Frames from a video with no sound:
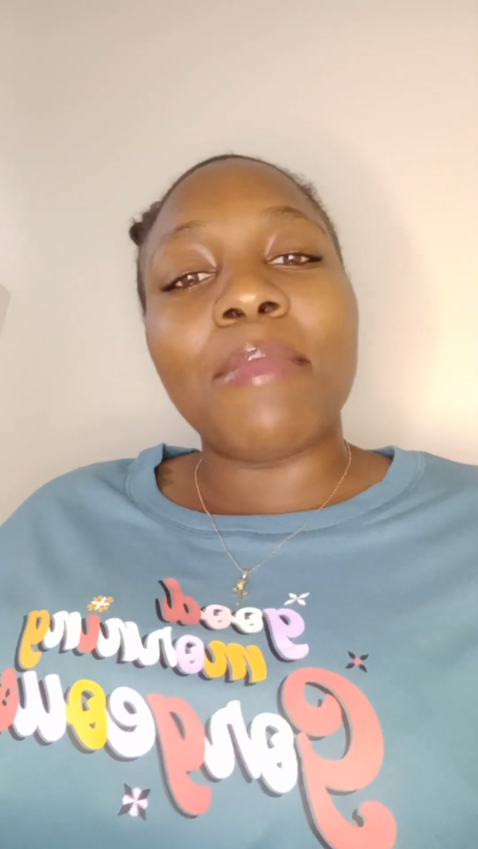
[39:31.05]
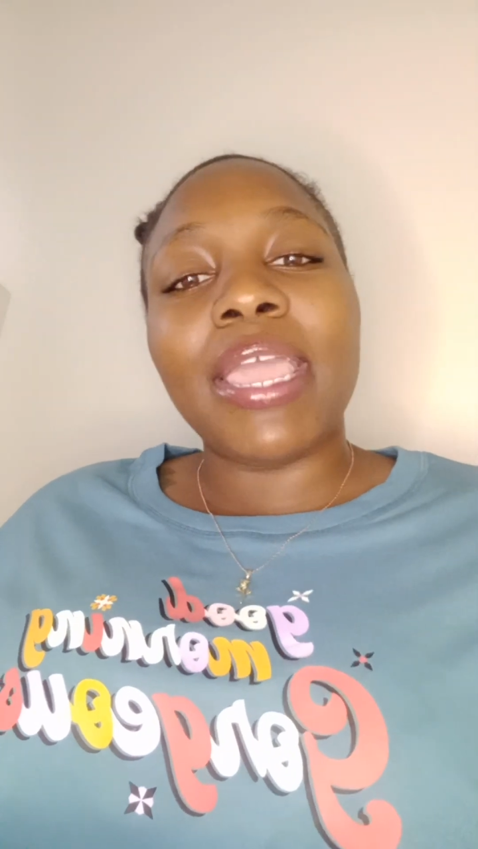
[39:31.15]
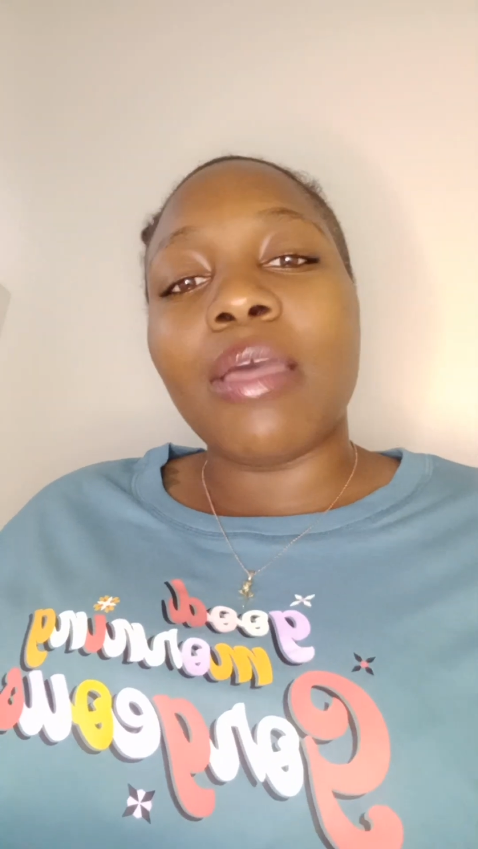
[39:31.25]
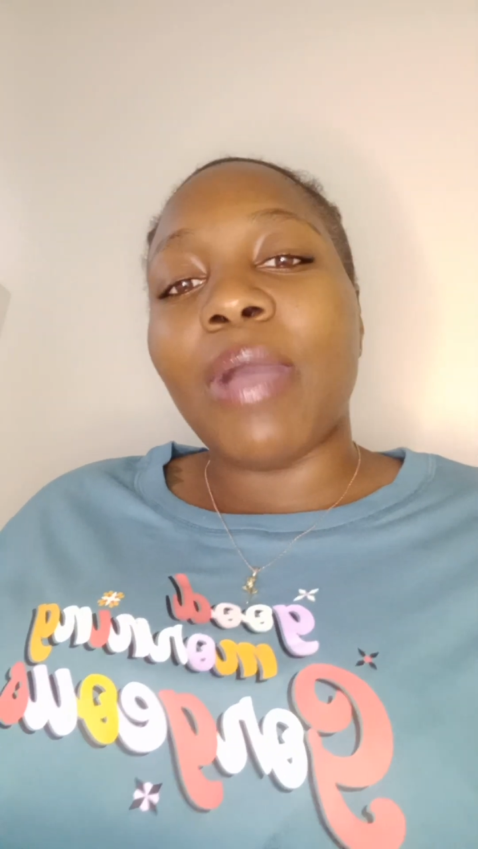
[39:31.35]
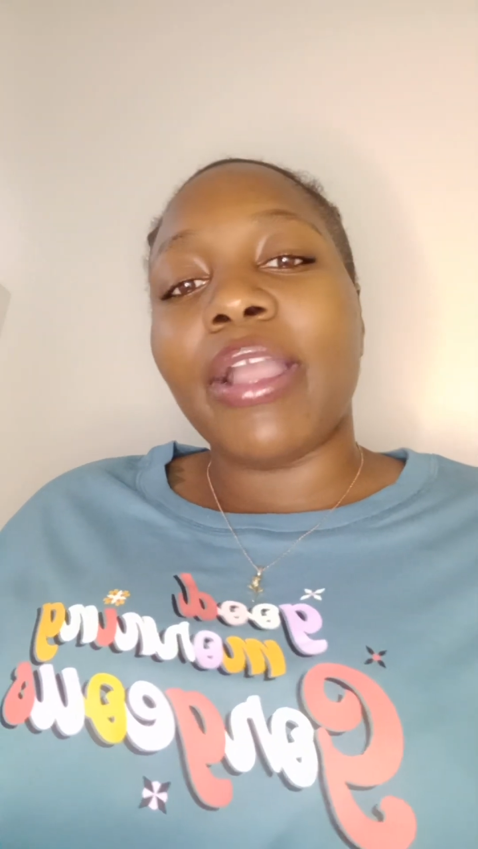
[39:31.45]

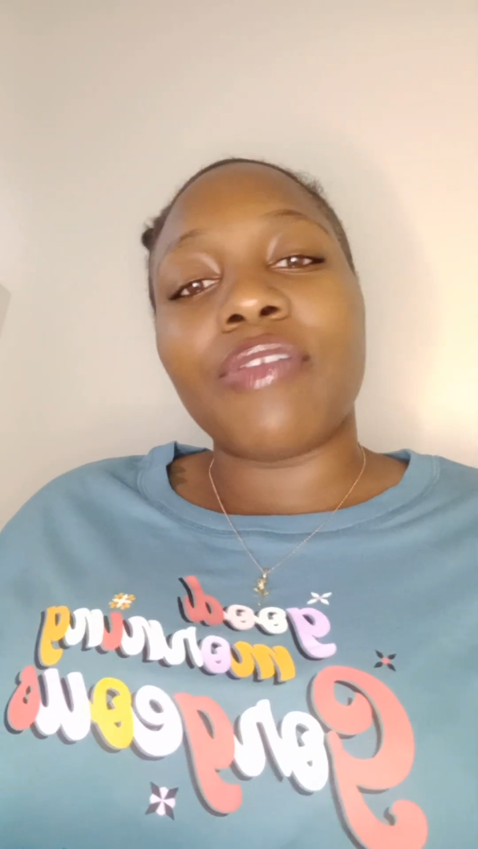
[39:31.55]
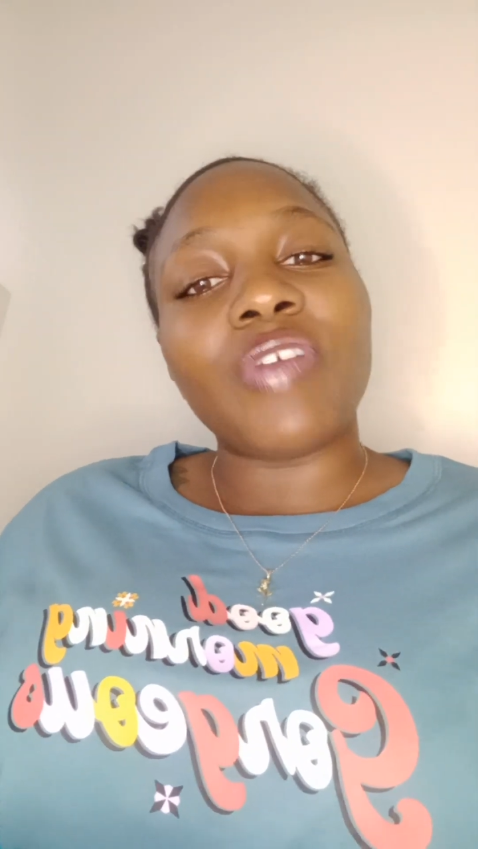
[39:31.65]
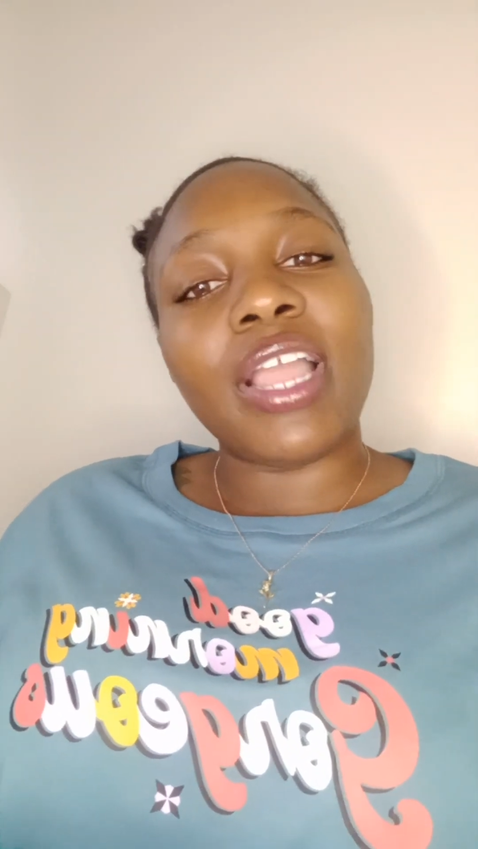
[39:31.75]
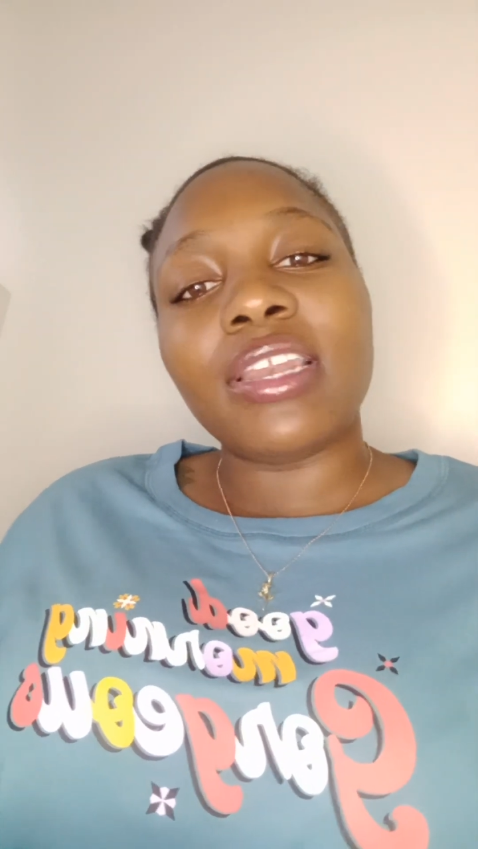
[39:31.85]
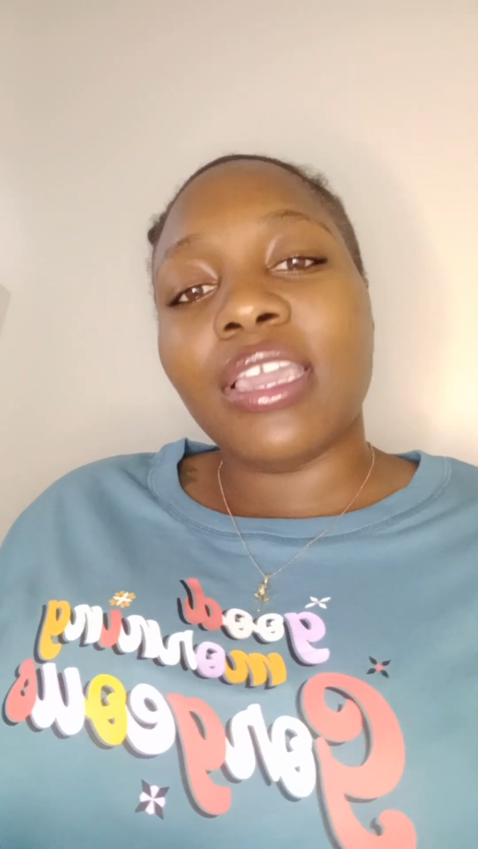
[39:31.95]
man, I'm out here
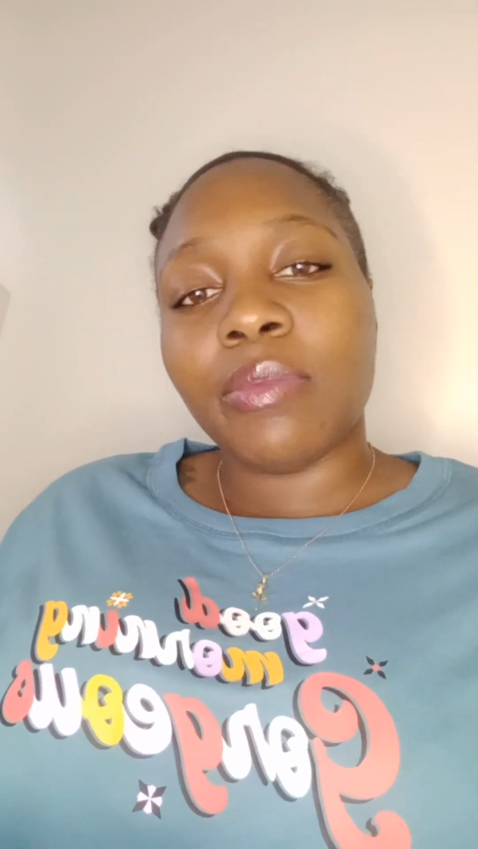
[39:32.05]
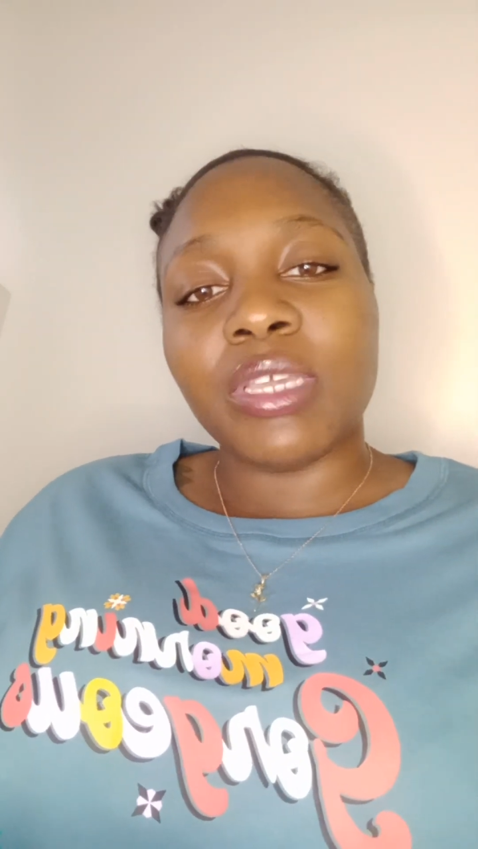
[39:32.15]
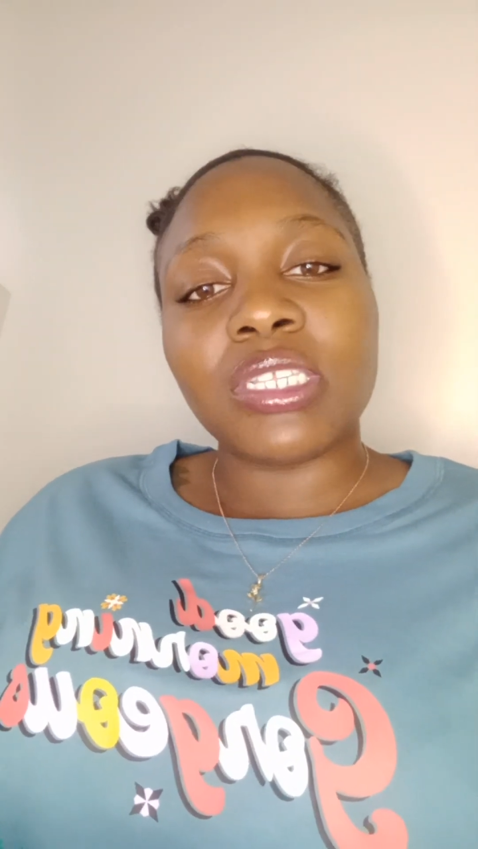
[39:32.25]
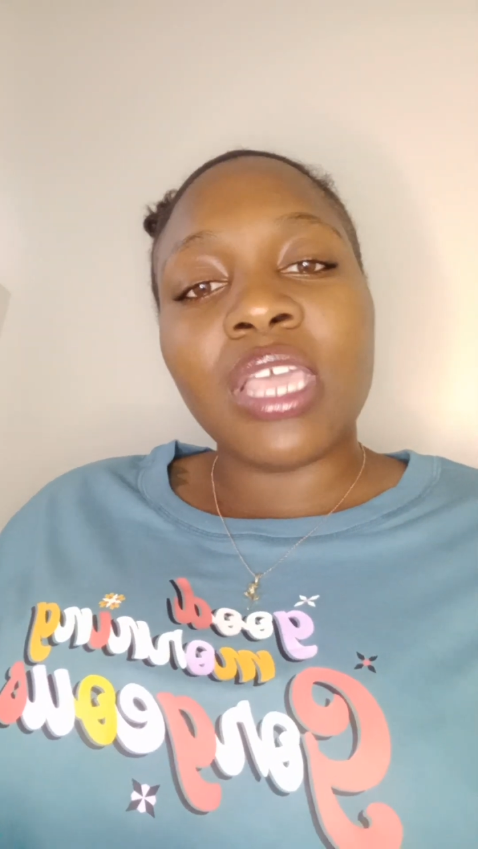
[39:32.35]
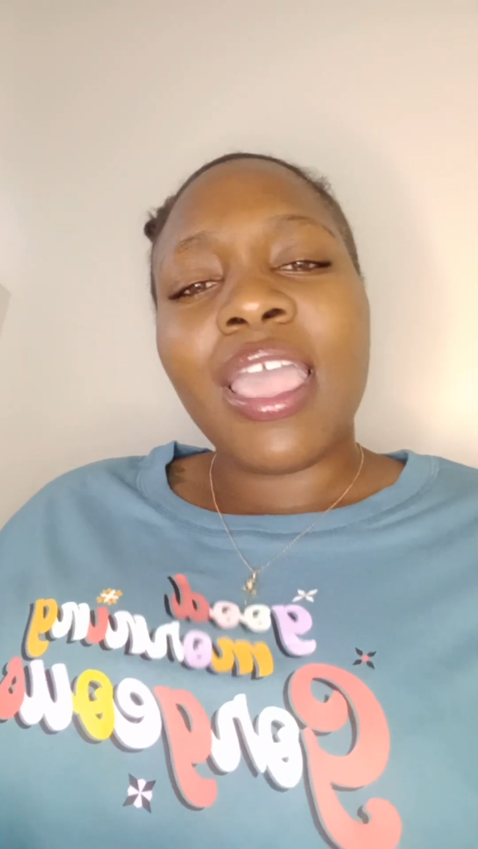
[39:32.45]
fighting
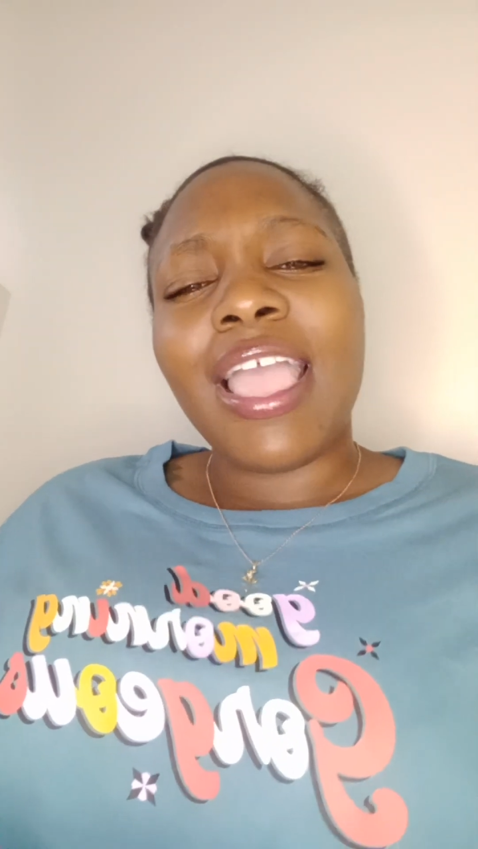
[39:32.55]
demons.